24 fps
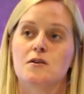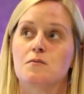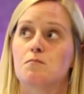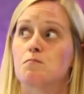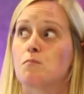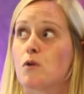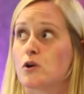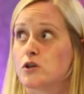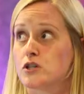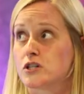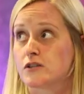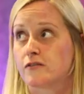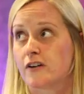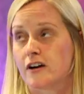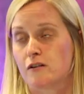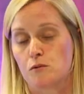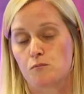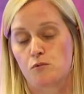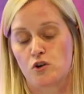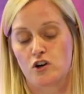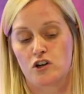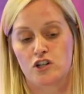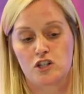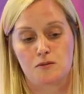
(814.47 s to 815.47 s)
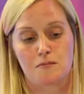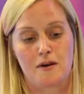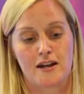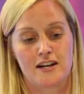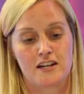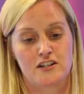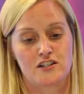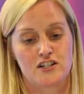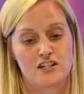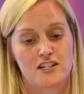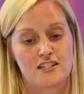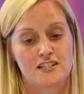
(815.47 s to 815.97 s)
Most of our branch
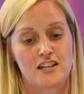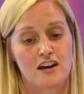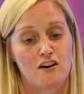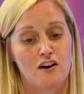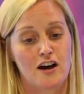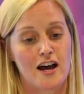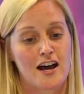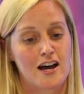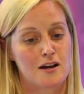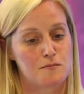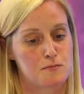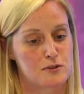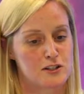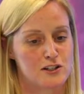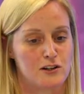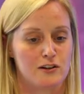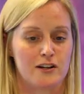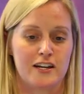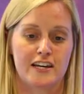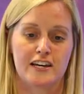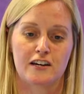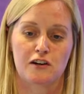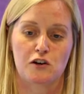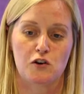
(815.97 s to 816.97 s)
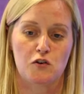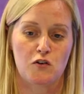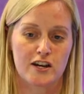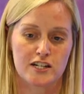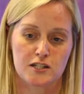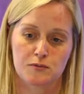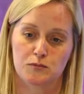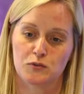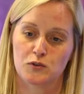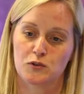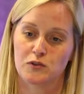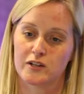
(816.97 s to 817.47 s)
managers are absolutely
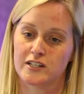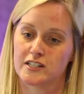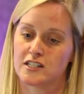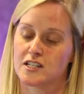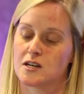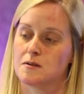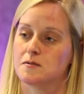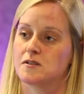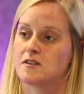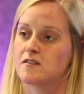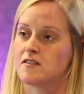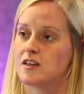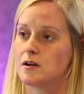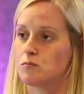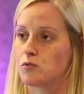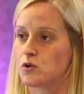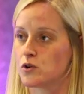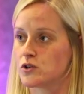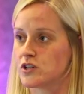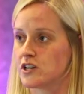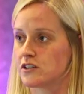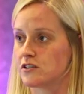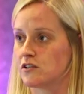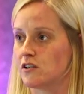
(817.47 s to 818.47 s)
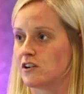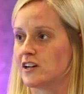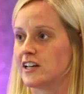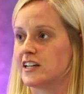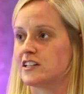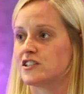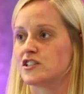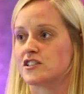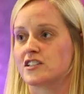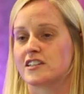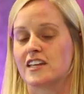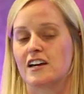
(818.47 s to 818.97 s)
incredible in terms of their product
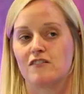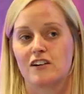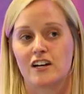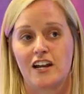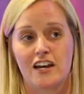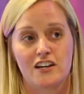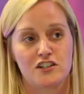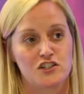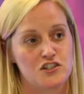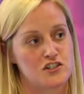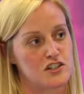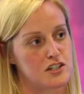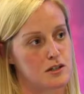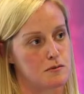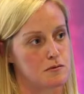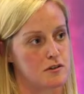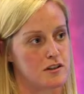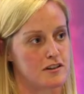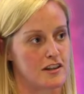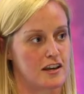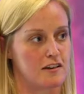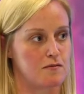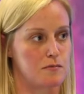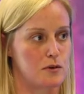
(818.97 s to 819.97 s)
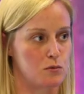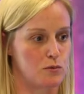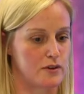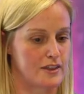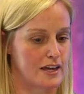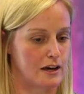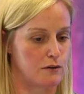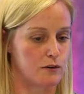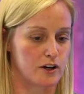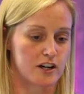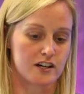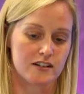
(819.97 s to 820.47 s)
knowledge, their relationships that they've built
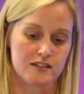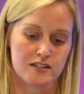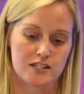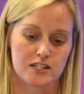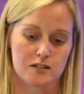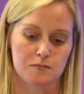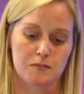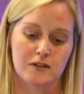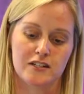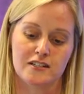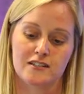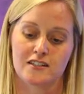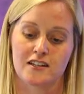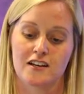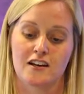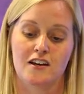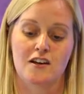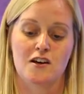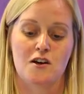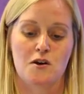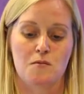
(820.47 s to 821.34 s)
with our customers.